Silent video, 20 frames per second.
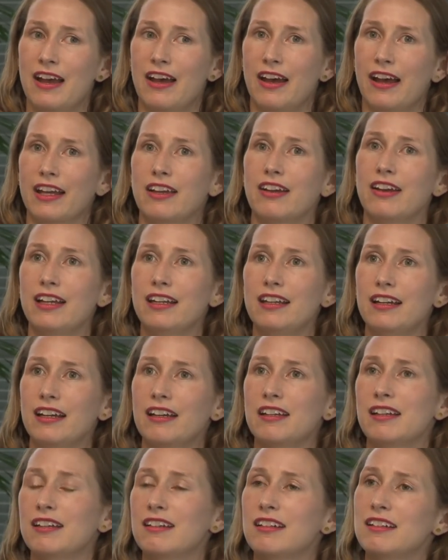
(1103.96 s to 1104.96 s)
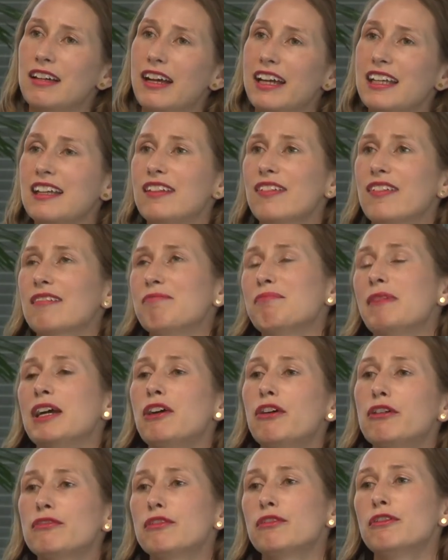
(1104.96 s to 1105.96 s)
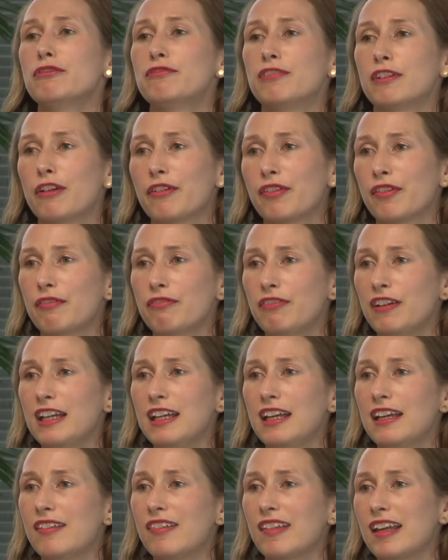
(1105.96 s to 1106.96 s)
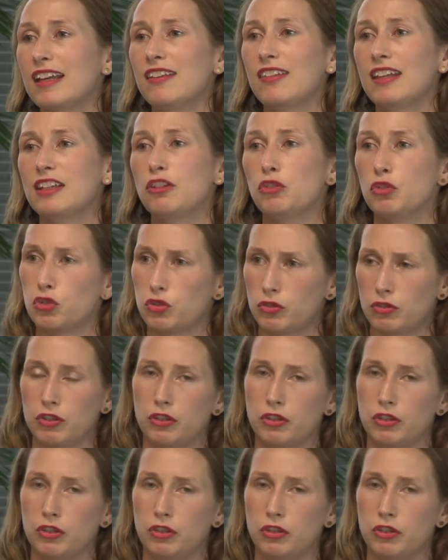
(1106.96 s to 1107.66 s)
I kind of, uh, I guess my overall philosophy is either you,